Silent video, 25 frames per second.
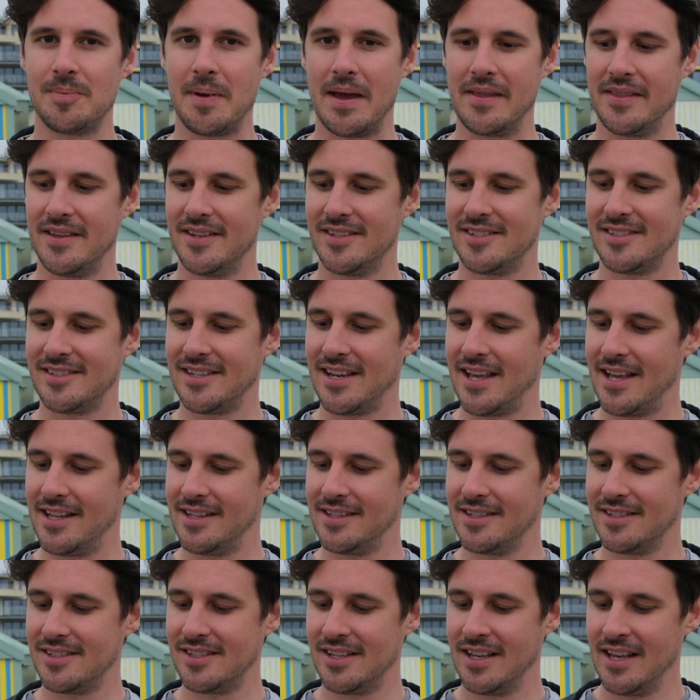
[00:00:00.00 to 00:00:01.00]
about this
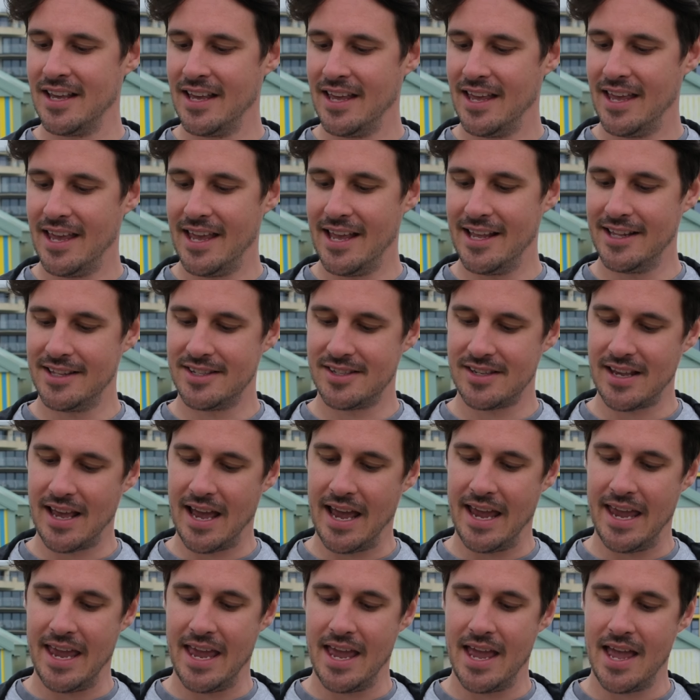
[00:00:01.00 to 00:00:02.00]
lens. It's
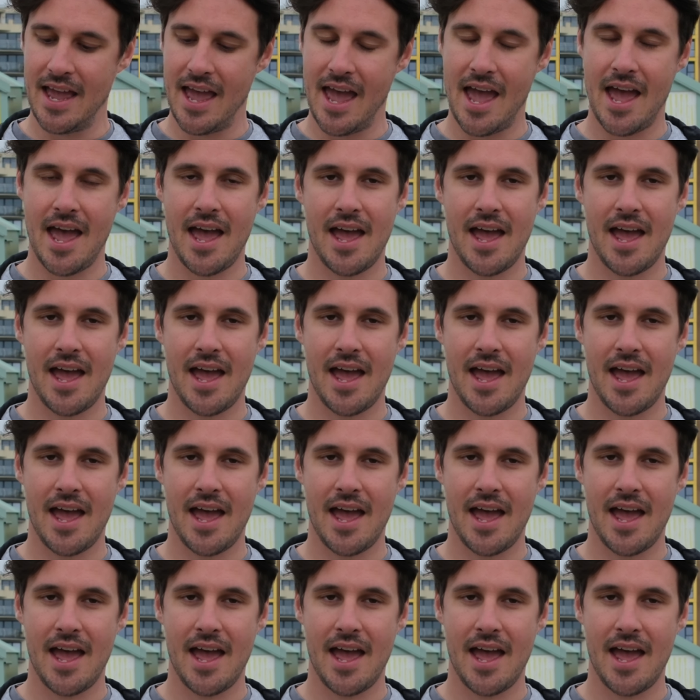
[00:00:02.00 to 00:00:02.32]
a